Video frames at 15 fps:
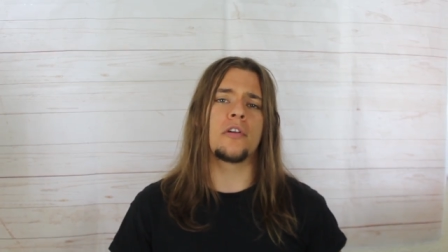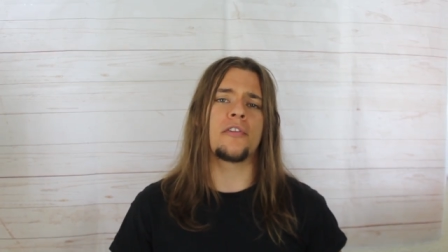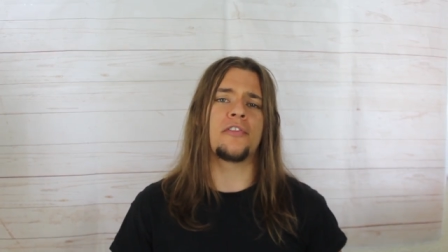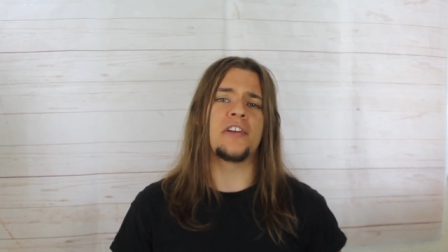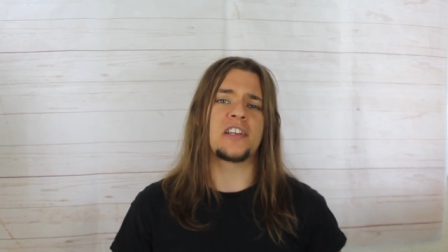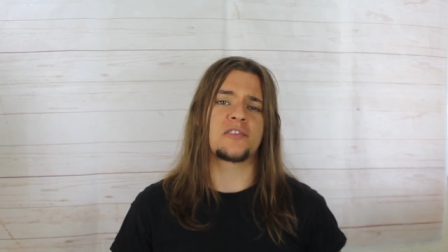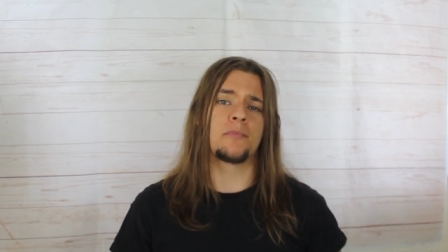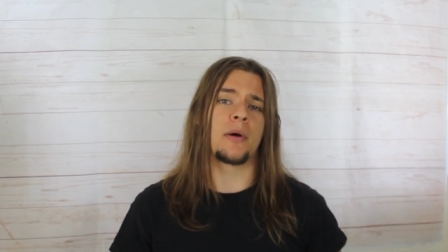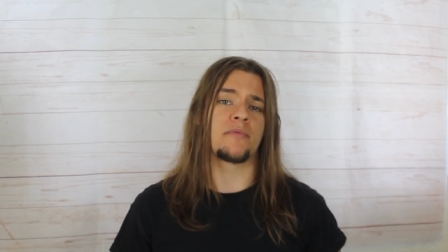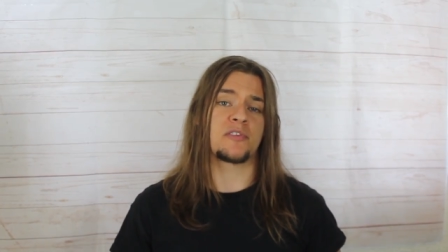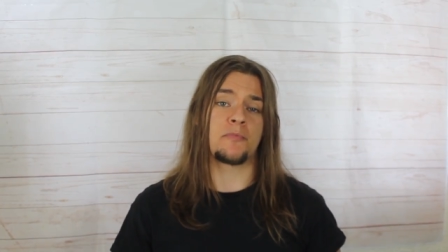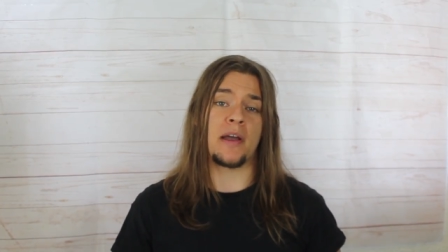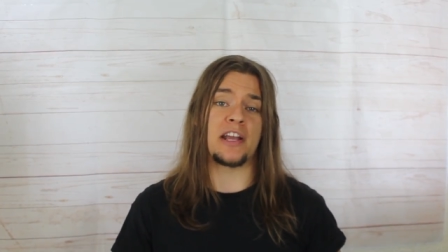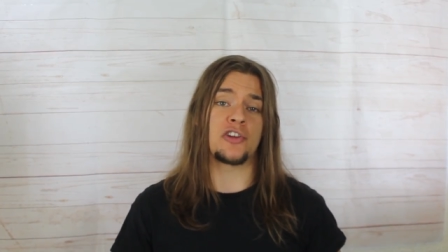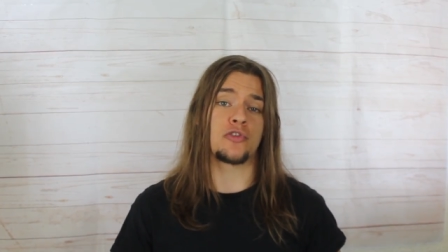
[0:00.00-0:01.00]
of this
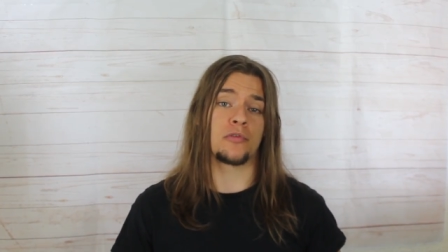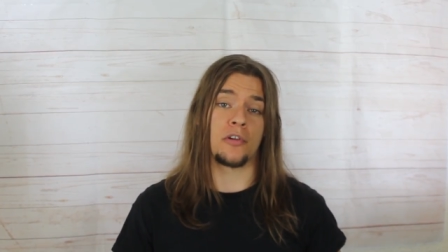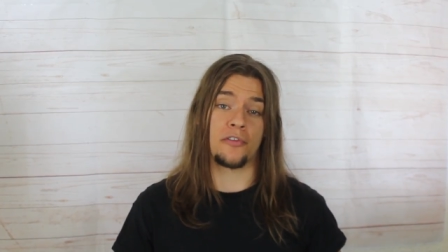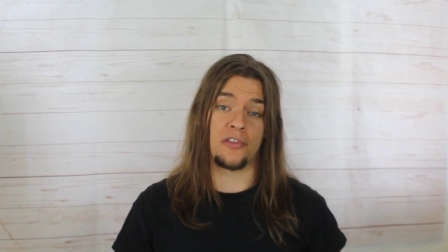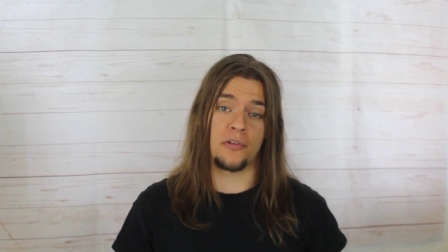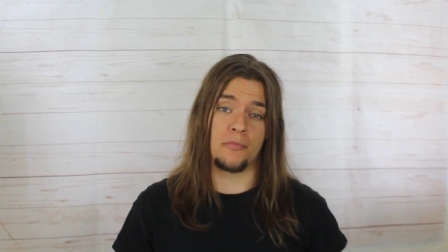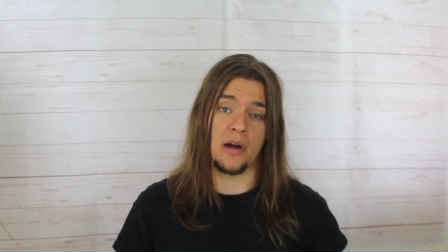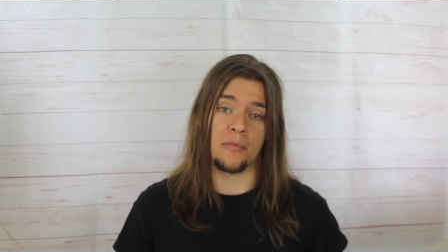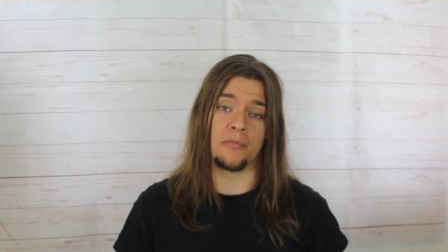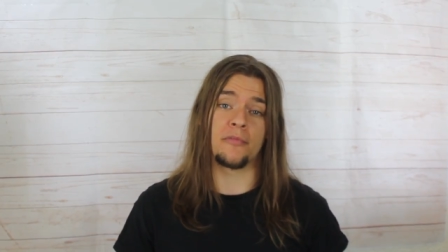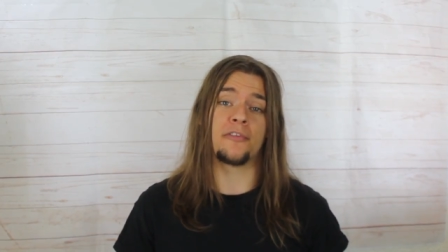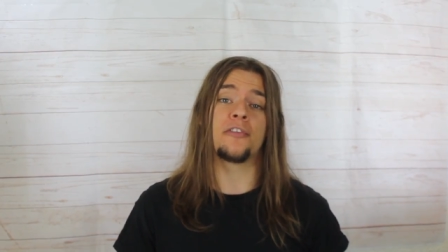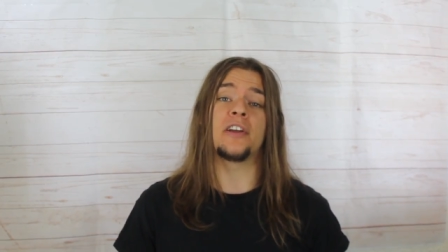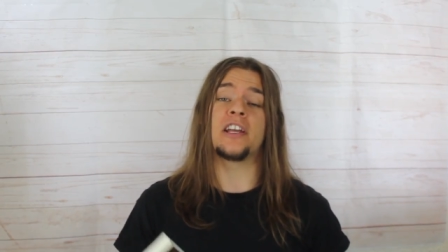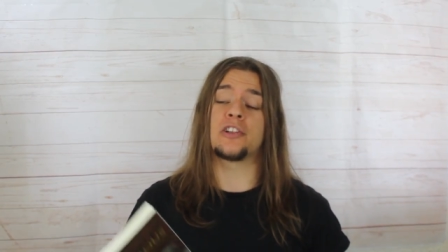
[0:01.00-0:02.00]
month's Patron of the
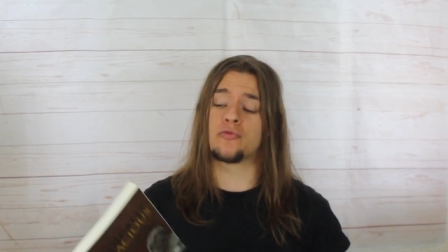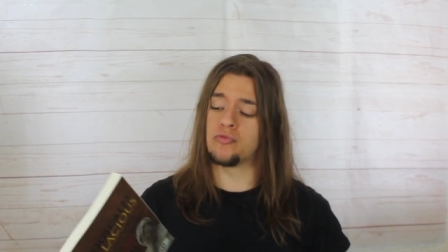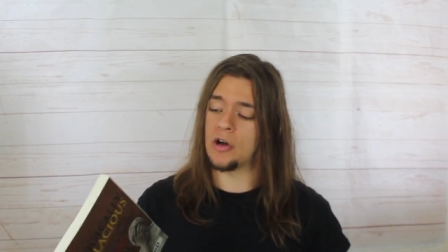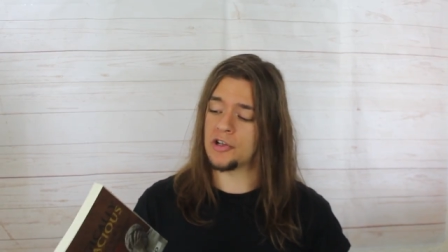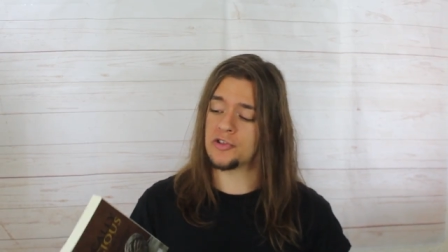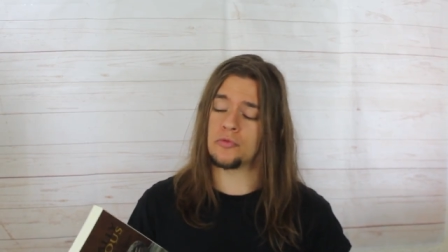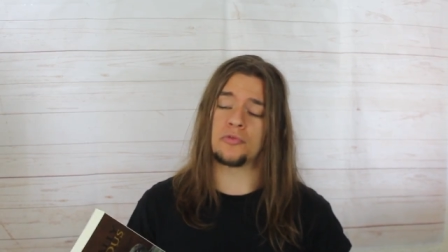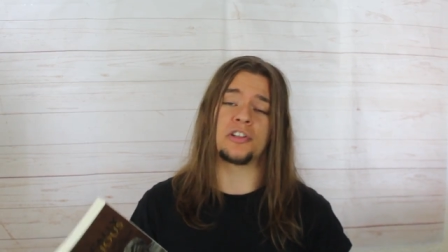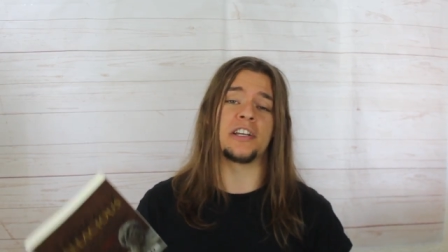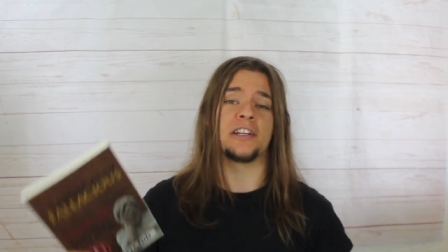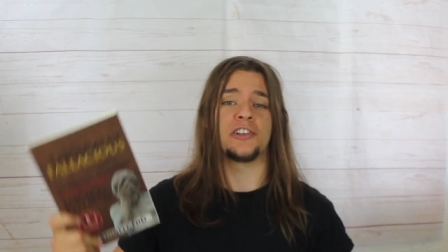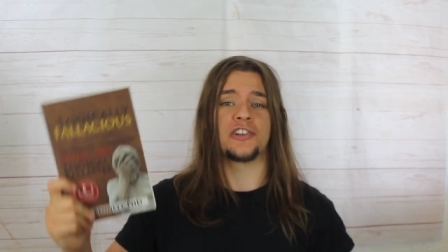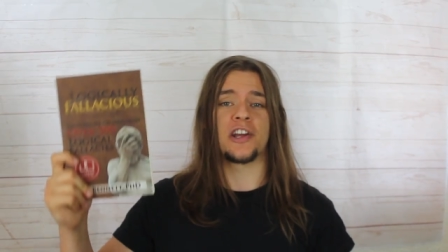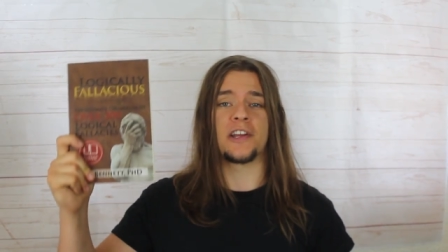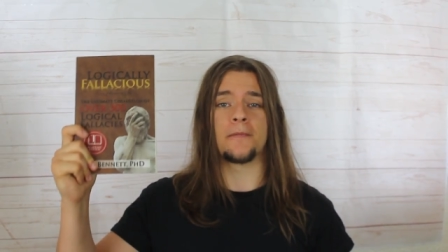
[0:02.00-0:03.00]
Month is Russell
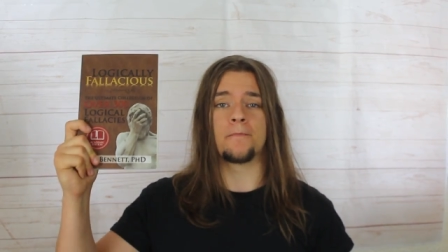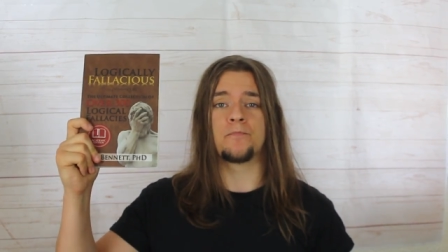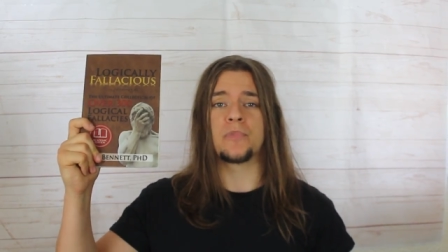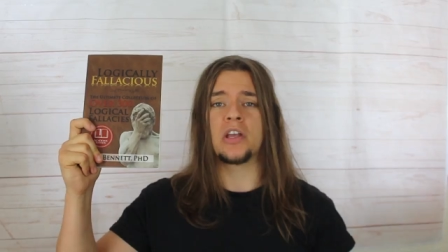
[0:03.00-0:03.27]
TJ.